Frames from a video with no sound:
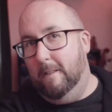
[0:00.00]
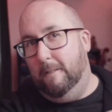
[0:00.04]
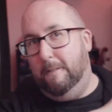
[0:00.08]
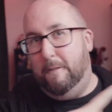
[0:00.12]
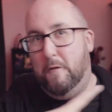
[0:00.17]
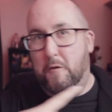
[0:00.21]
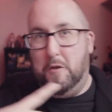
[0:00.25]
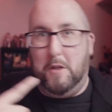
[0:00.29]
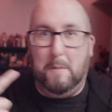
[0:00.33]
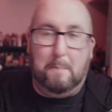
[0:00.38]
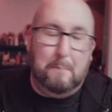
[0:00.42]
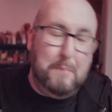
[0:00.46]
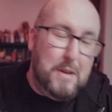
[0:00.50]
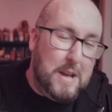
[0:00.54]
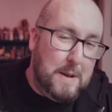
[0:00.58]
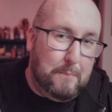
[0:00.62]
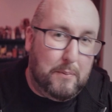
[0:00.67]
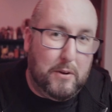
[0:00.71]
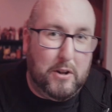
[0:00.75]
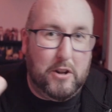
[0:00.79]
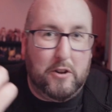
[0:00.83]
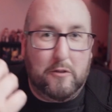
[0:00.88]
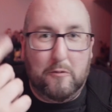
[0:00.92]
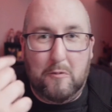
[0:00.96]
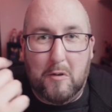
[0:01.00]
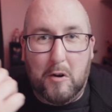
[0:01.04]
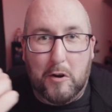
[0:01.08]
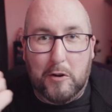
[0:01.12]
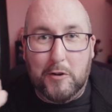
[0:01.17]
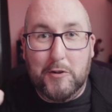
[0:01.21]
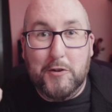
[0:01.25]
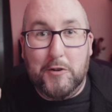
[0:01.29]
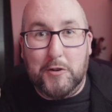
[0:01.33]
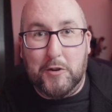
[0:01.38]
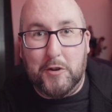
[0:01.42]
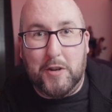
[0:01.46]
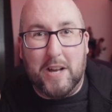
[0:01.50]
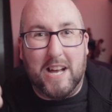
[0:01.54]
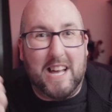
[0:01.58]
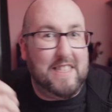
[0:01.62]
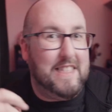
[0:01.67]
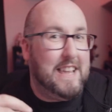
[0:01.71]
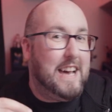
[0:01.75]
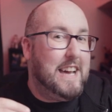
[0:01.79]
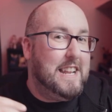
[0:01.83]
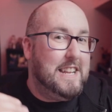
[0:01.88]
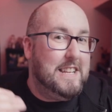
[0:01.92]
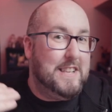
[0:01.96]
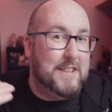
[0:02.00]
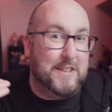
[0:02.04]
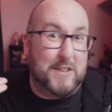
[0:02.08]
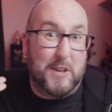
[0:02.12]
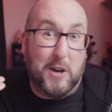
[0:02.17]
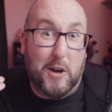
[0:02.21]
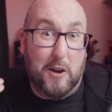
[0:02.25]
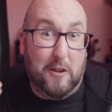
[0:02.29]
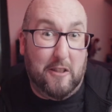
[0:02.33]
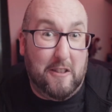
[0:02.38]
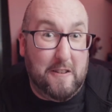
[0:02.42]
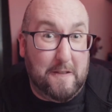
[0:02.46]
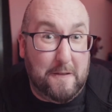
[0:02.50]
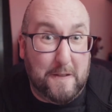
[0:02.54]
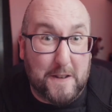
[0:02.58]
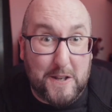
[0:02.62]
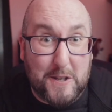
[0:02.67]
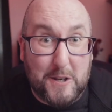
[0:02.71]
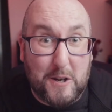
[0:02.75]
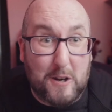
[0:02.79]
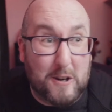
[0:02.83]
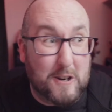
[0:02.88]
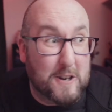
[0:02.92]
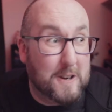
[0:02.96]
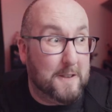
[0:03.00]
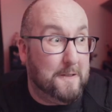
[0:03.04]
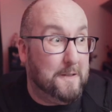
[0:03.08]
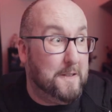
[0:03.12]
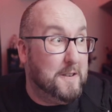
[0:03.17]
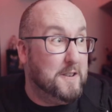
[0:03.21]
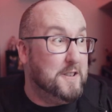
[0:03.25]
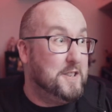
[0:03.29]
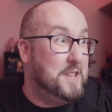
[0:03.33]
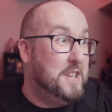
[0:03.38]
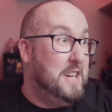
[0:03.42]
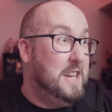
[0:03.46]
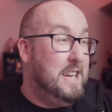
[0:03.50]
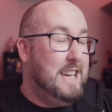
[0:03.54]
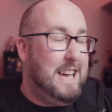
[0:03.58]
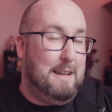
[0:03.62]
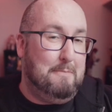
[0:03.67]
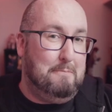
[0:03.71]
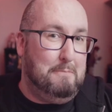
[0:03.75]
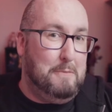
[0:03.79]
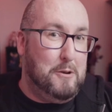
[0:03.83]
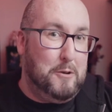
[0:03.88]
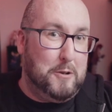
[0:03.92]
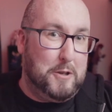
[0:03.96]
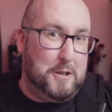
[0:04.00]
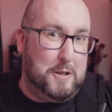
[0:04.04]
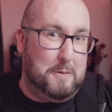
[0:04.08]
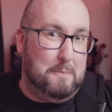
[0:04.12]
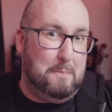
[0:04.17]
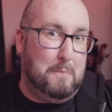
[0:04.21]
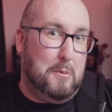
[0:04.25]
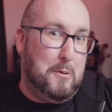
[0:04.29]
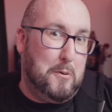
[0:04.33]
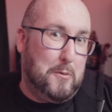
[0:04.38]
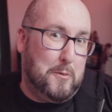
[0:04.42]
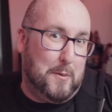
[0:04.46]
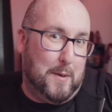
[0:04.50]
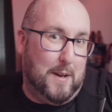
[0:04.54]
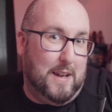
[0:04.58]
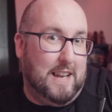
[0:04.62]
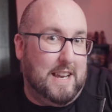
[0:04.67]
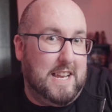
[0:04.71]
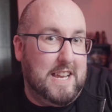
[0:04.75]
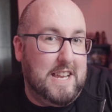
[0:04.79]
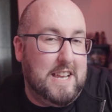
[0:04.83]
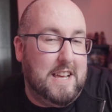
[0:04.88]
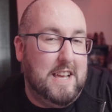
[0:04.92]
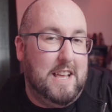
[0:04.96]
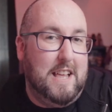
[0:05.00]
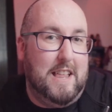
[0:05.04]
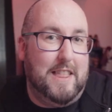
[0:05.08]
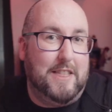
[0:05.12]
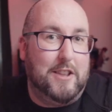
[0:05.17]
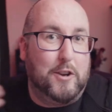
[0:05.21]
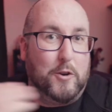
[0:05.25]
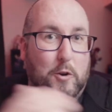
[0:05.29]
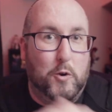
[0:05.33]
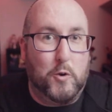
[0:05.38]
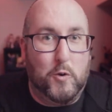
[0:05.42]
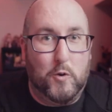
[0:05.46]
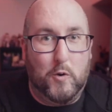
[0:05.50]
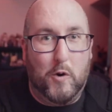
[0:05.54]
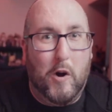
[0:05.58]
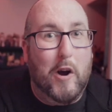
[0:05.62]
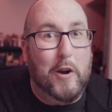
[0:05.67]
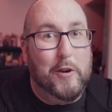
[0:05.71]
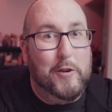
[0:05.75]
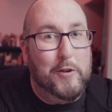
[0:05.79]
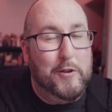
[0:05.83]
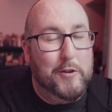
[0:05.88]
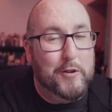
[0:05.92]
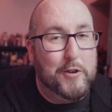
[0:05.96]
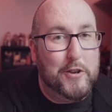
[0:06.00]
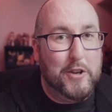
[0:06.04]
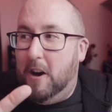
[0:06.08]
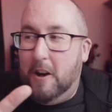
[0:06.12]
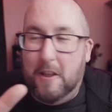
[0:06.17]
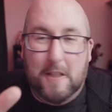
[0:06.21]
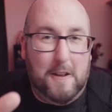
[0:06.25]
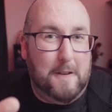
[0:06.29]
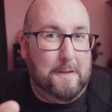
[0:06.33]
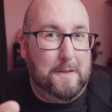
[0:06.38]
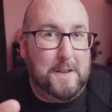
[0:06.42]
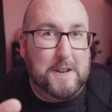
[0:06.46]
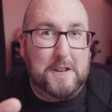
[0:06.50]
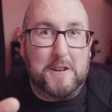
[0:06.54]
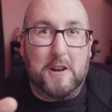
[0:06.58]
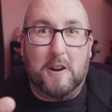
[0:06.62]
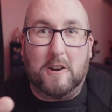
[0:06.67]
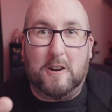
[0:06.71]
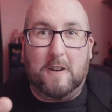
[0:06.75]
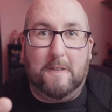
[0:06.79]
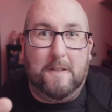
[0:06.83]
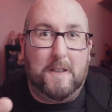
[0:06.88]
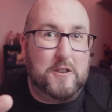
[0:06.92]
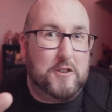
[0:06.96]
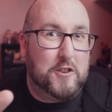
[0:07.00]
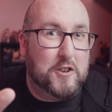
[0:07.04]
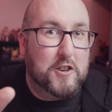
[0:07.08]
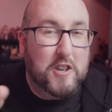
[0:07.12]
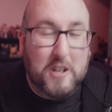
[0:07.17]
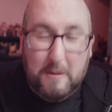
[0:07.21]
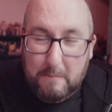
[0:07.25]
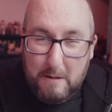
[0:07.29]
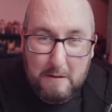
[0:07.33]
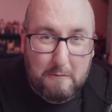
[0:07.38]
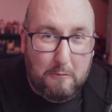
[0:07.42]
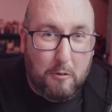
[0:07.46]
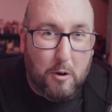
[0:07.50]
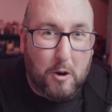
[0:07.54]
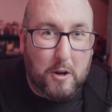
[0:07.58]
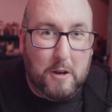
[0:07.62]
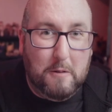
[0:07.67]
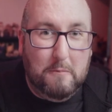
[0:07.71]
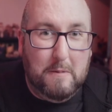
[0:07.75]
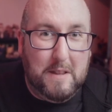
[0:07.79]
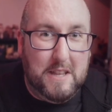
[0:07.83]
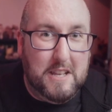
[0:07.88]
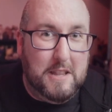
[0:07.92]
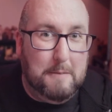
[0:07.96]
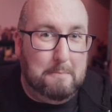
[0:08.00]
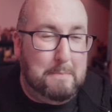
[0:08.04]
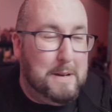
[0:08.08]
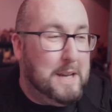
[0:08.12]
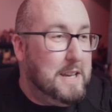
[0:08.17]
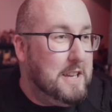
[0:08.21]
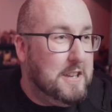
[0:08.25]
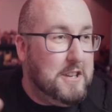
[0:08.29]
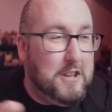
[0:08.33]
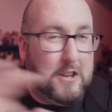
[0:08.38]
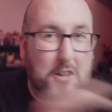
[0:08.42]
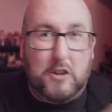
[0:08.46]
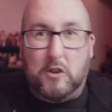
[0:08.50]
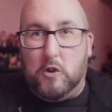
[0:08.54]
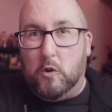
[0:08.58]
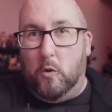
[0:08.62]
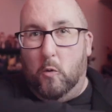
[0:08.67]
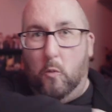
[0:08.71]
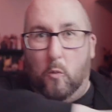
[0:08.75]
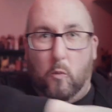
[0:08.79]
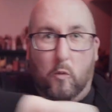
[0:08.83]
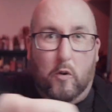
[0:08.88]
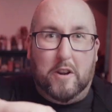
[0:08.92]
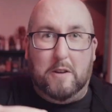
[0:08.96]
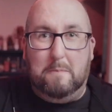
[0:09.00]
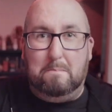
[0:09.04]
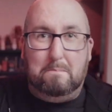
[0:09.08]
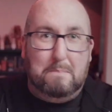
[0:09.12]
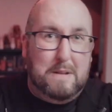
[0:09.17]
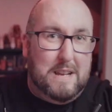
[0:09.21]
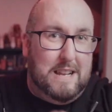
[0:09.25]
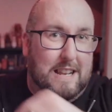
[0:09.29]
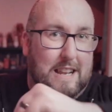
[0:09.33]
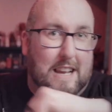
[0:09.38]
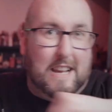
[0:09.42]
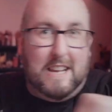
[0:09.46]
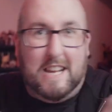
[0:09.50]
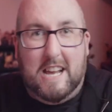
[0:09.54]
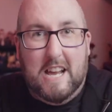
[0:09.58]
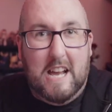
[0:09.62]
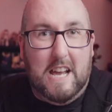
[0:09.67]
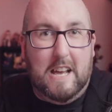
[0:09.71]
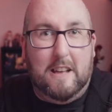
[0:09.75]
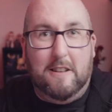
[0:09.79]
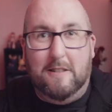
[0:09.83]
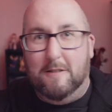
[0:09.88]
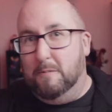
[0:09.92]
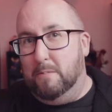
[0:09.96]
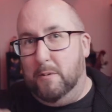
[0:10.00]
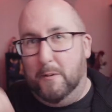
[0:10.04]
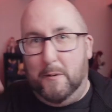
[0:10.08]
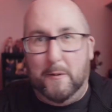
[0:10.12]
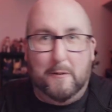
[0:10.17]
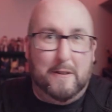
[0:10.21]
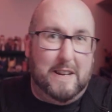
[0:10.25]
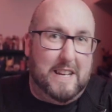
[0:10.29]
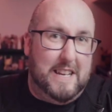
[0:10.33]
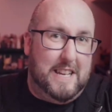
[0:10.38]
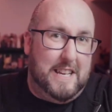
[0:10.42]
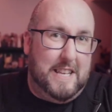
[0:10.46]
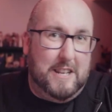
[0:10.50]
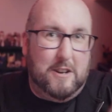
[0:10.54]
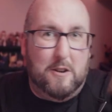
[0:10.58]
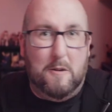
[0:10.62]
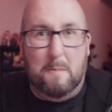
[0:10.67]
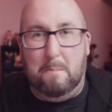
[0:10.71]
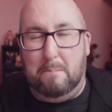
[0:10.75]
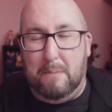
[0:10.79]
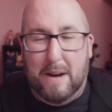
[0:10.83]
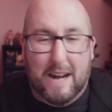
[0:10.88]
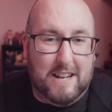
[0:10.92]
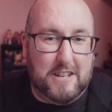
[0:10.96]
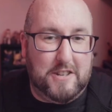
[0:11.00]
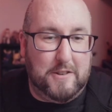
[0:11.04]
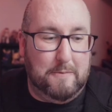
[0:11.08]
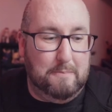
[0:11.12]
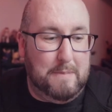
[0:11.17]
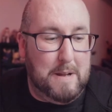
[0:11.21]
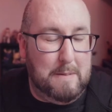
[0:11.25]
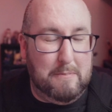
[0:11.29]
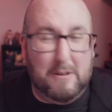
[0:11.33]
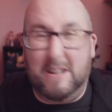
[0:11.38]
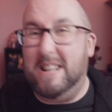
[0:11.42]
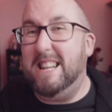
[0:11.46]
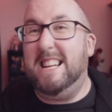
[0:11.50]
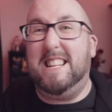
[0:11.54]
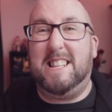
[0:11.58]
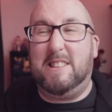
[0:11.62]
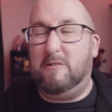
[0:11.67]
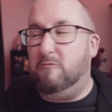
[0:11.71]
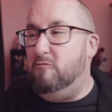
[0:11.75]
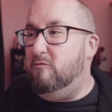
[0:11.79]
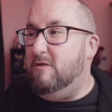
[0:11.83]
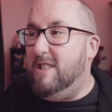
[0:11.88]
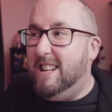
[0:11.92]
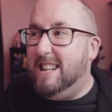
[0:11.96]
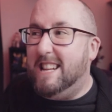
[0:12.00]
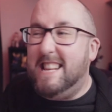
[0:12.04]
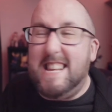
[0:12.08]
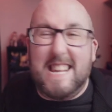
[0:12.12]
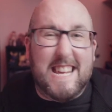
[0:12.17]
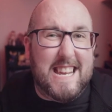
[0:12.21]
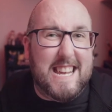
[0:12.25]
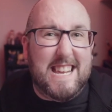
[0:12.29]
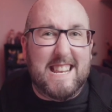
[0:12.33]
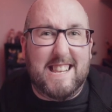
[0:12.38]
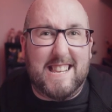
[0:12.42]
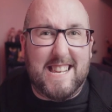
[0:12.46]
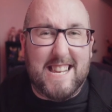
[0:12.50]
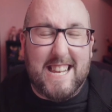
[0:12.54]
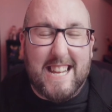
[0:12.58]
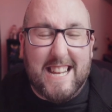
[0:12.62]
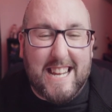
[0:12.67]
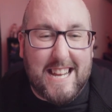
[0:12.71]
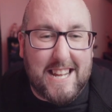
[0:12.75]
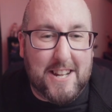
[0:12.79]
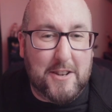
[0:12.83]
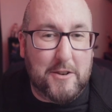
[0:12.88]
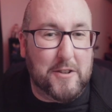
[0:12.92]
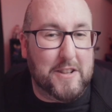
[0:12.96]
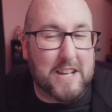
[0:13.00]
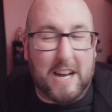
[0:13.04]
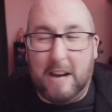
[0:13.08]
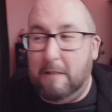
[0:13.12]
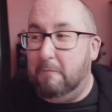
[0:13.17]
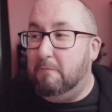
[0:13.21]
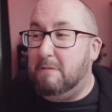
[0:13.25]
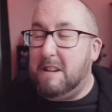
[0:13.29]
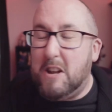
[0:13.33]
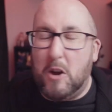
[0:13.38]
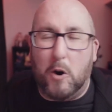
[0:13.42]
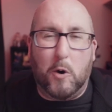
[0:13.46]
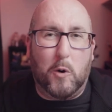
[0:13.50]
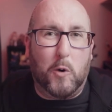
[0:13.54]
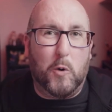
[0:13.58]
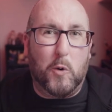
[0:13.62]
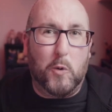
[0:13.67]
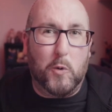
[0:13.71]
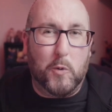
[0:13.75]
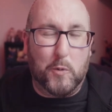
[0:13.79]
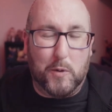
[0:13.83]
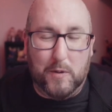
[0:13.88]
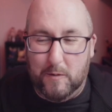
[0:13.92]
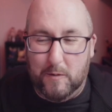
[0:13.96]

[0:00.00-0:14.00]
for the people around you, and that is other photographers and most importantly, the crowd. Other photographers are going to be working within the pit. You don't want to be like elbowing or bashing people. It's really easy to get doing that, and we all